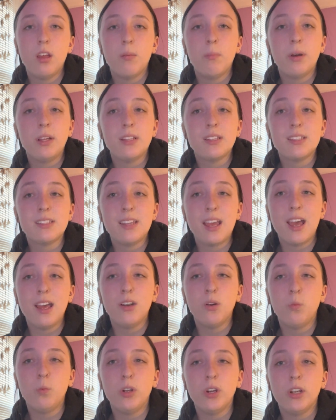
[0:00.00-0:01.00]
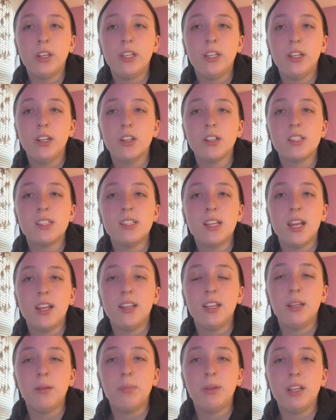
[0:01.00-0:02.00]
but instead we are here
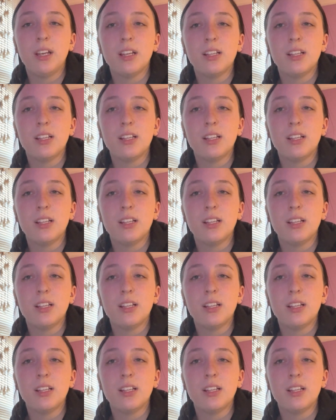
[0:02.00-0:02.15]
standing